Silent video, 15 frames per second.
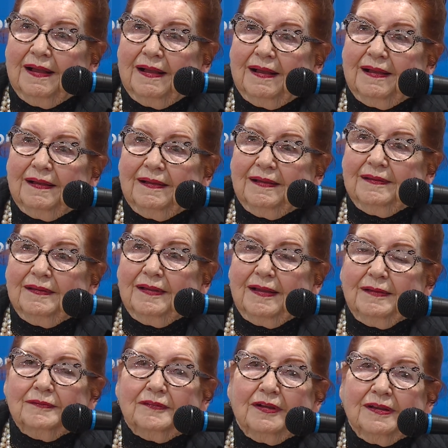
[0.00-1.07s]

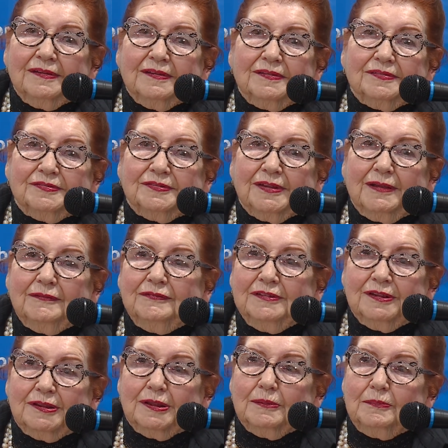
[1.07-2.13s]
I've got stuff
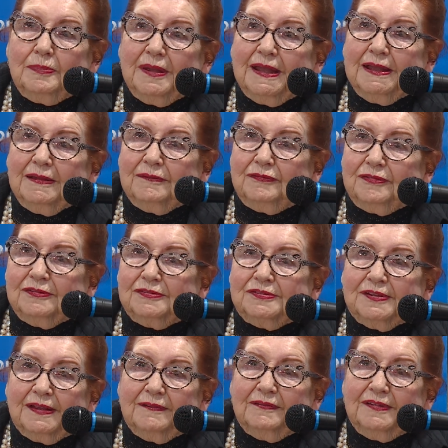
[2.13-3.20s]
in the Bay for
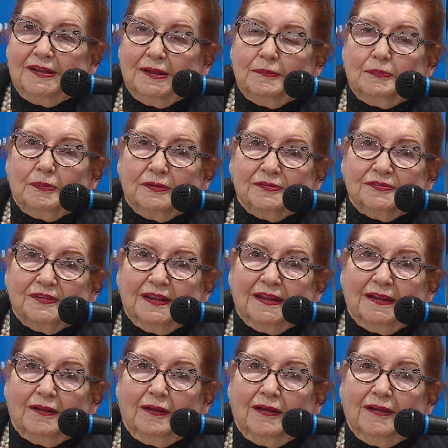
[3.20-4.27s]

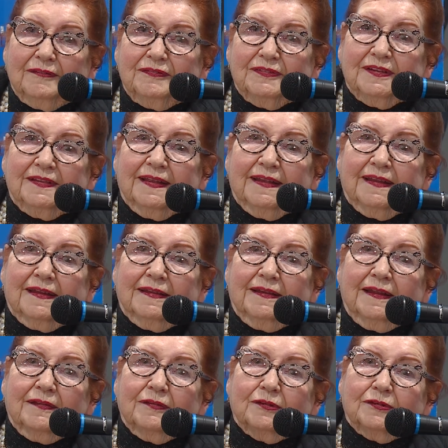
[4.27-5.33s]
70% off and then
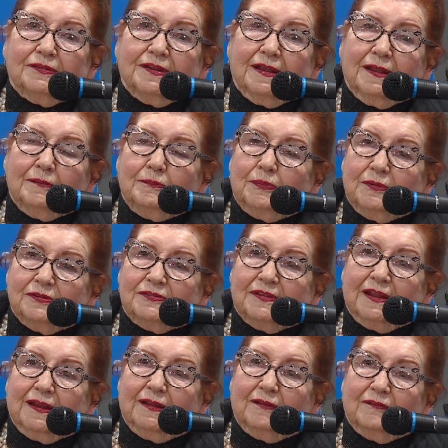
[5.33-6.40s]
another
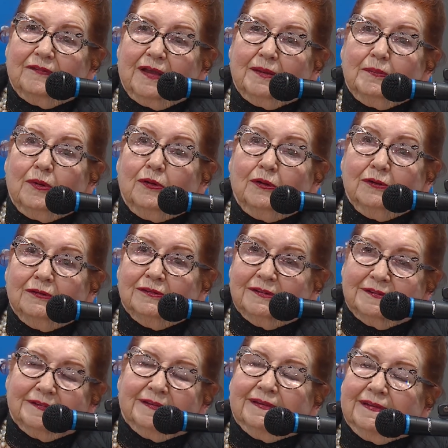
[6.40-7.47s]
10% if I'm
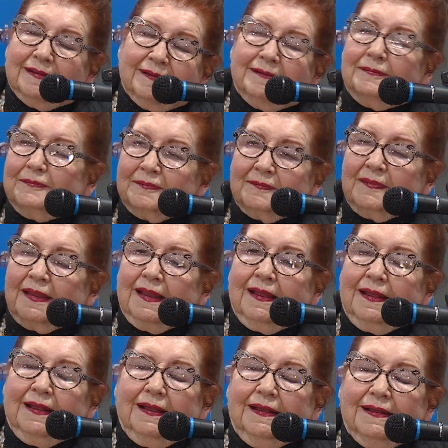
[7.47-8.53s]
old, and
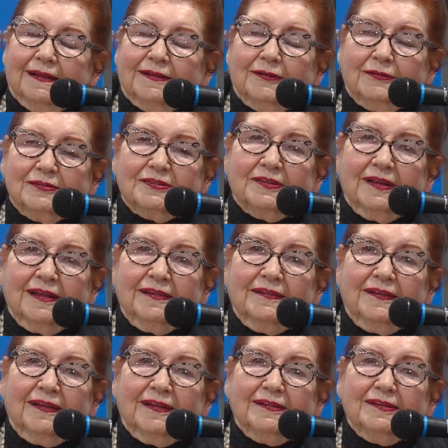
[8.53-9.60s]
it goes on and
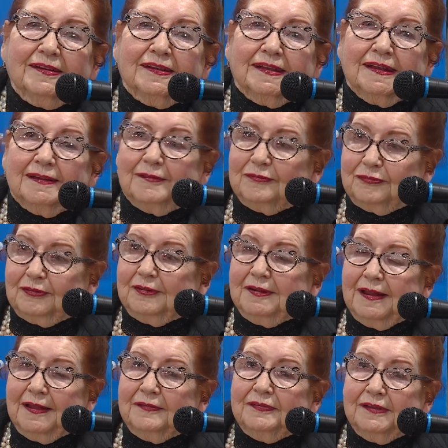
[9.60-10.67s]
on. You get it for
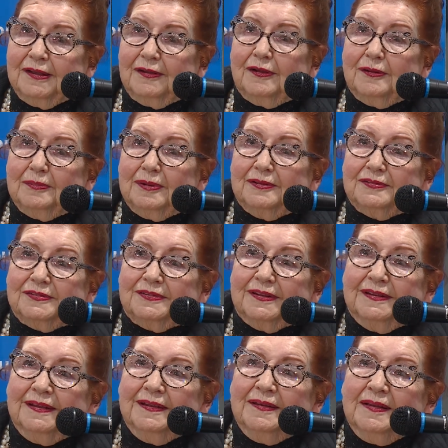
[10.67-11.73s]
nothing almost.
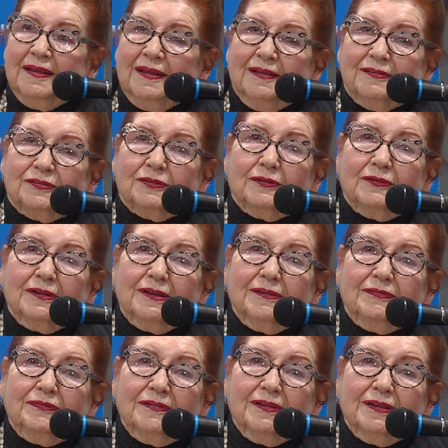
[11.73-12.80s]
So
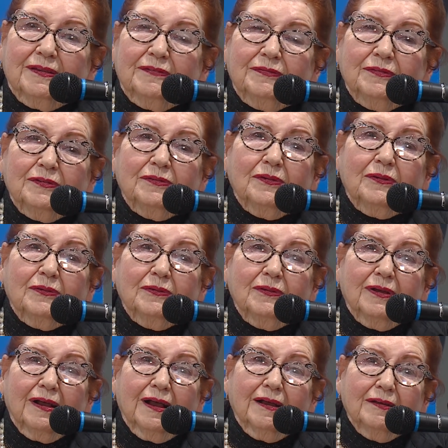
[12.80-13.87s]
if you know
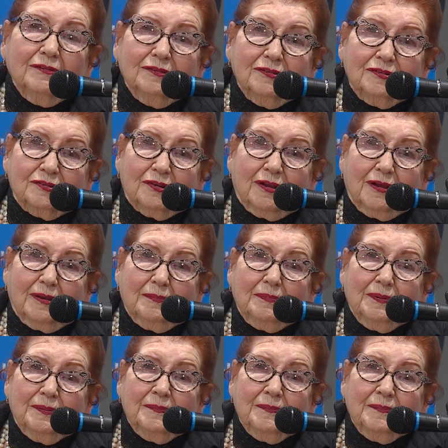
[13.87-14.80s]
how to shop,